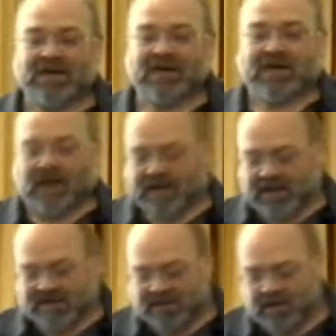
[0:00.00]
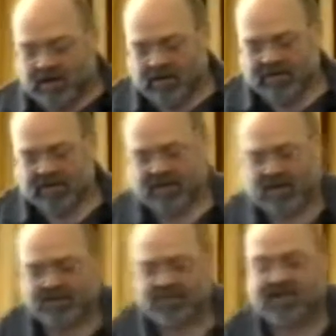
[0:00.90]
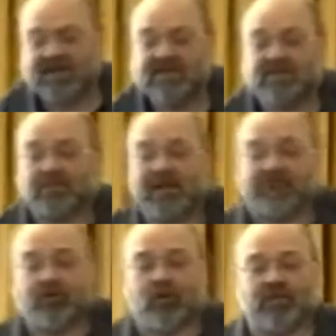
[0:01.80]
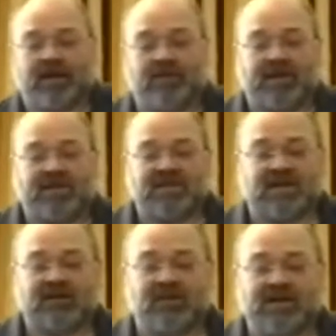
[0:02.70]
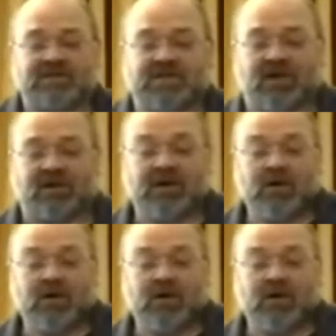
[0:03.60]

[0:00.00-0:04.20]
Okay, so here's the platform that it basically runs on.